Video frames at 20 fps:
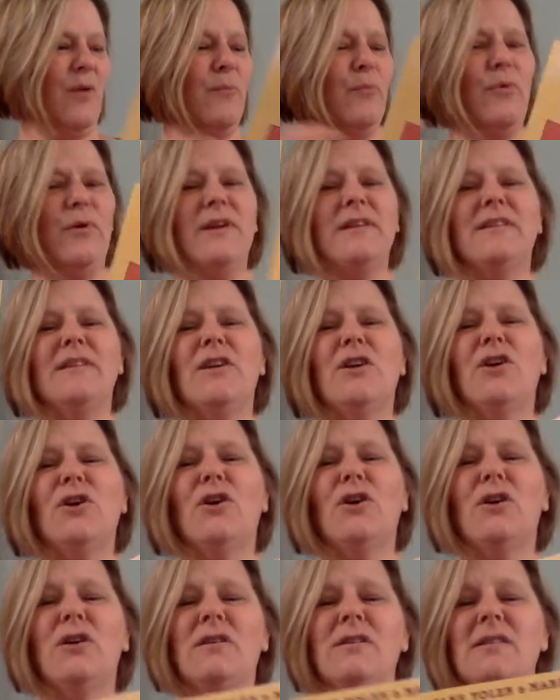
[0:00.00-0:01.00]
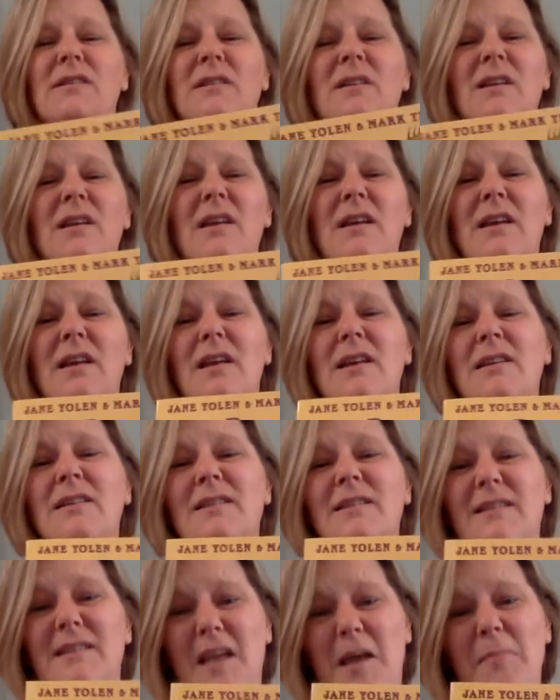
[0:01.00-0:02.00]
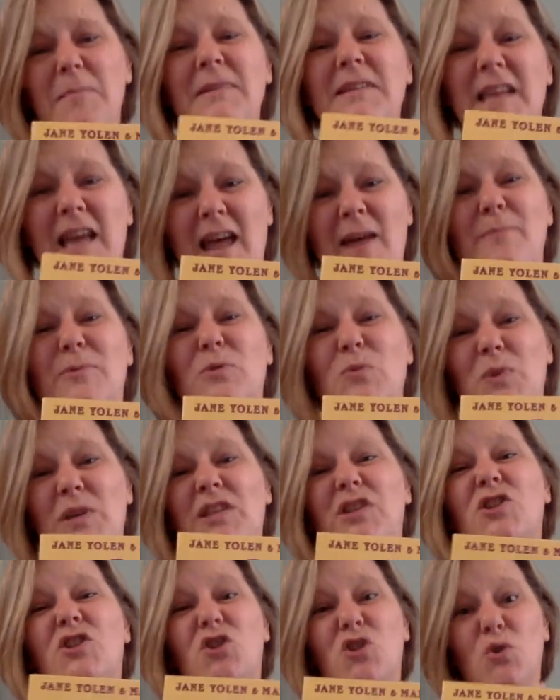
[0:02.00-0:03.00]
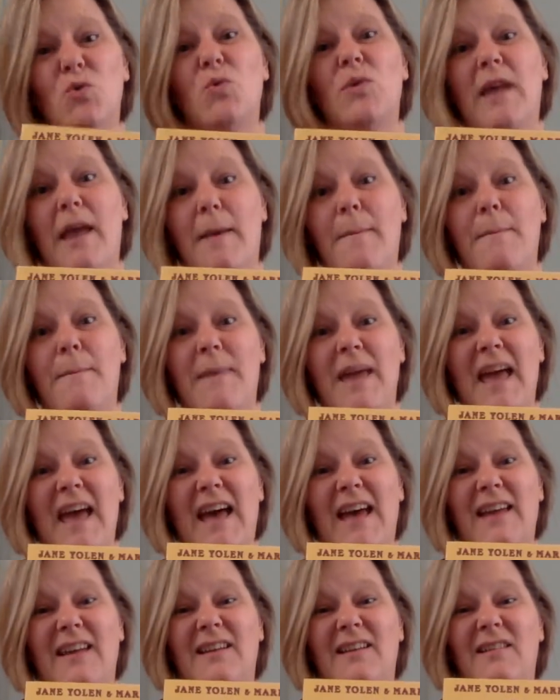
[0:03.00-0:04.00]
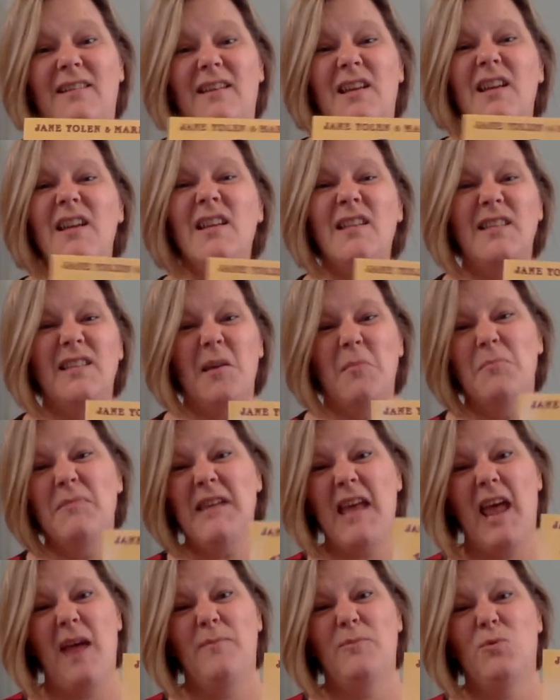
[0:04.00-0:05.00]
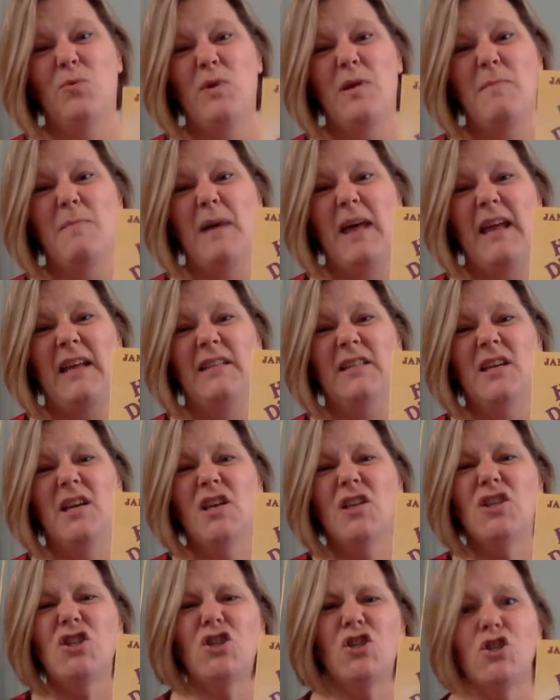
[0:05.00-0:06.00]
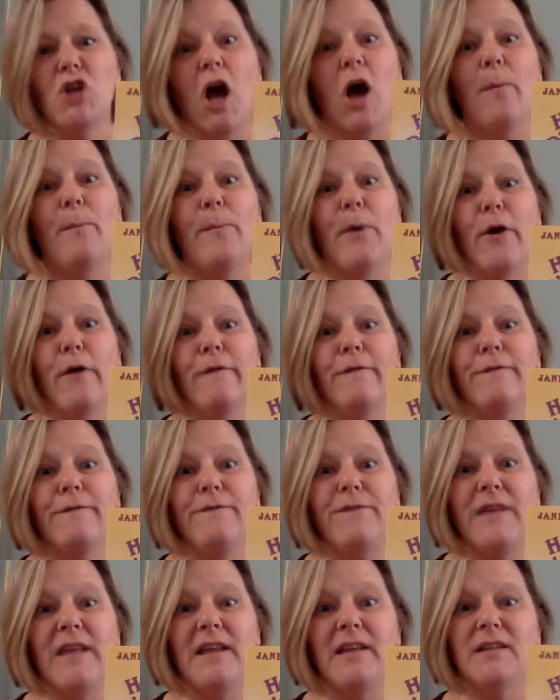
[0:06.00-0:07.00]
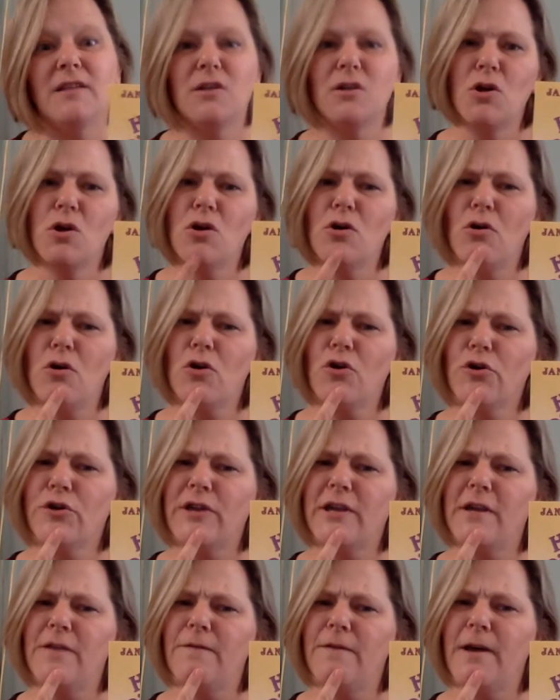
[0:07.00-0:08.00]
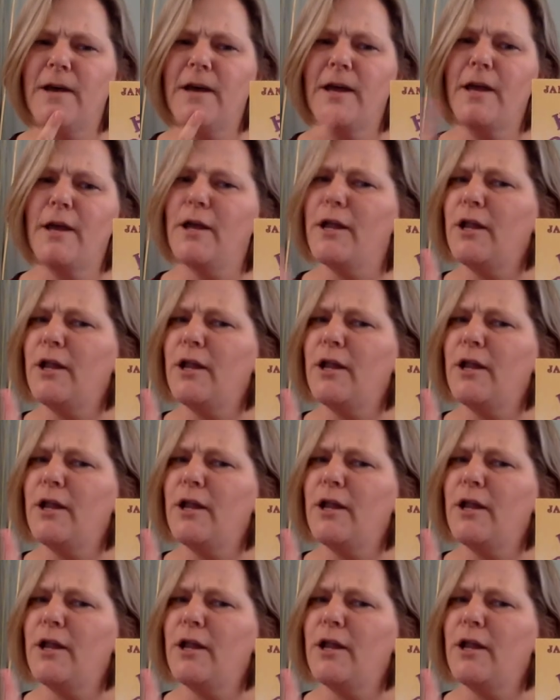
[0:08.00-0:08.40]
Boys and girls, sometimes we do get mad. Sometimes we might stomp our feet or give a